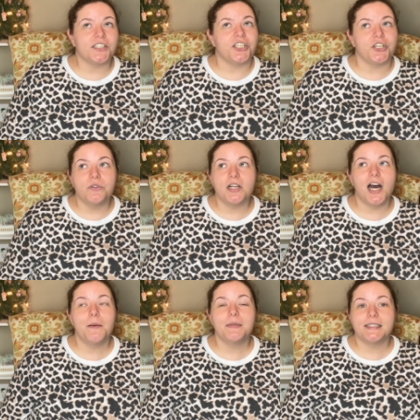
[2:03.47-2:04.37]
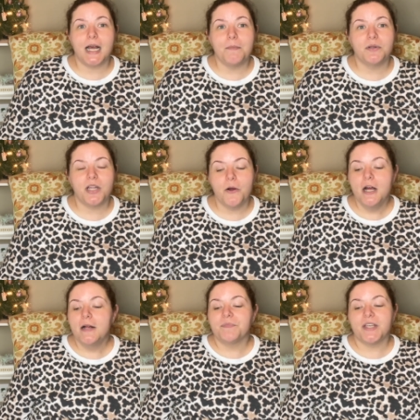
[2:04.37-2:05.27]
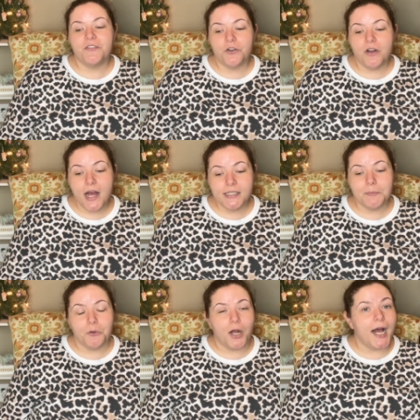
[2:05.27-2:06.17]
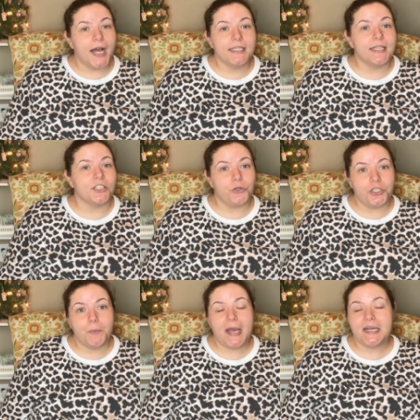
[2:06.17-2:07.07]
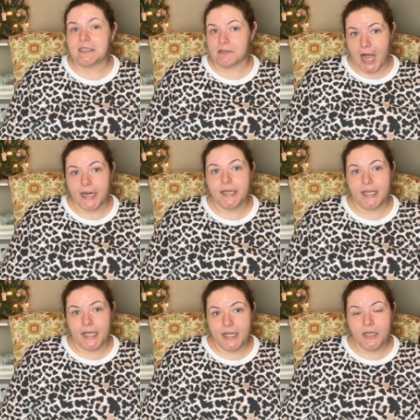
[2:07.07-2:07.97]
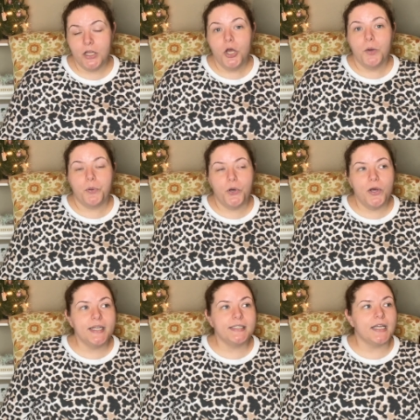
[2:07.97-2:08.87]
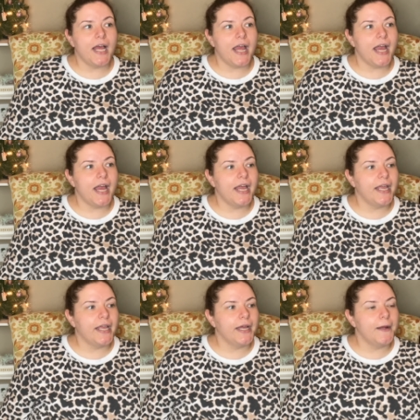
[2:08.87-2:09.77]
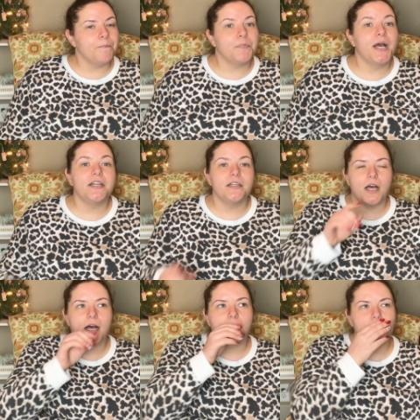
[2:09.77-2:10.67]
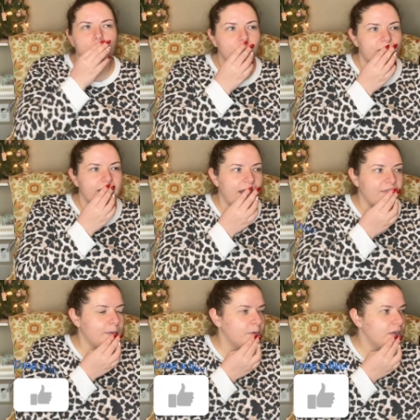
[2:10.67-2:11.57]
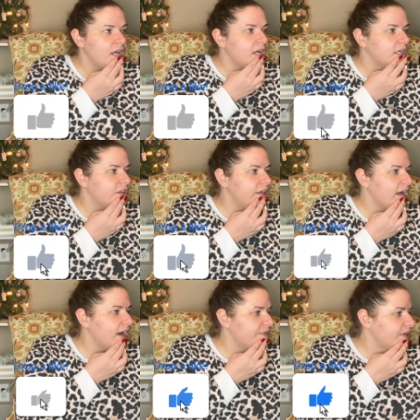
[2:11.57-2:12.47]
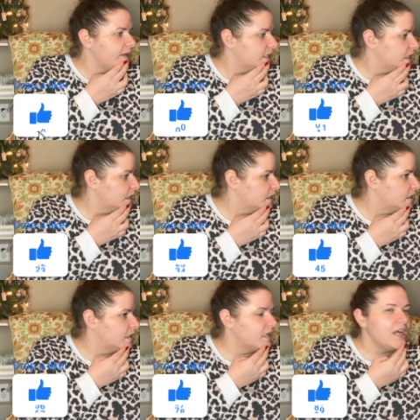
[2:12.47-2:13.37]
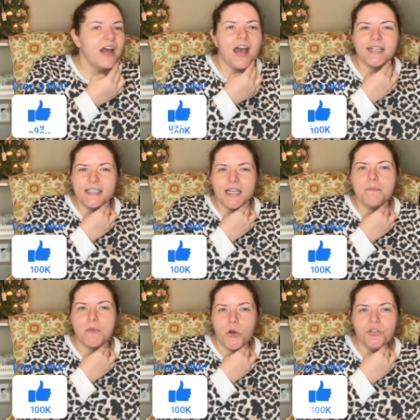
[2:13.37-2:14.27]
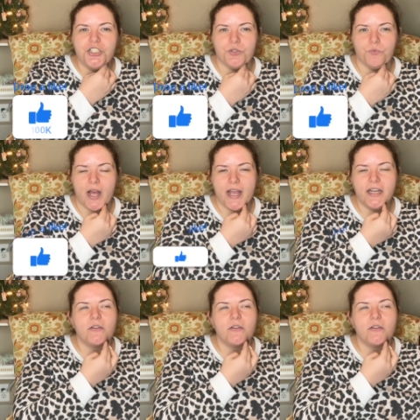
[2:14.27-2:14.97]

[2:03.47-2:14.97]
Cue the comments down below. If you're not surprised that Trisha Paytas lied again, put a, um, ooh, do they have that? Do they have that? It's an emoji, right?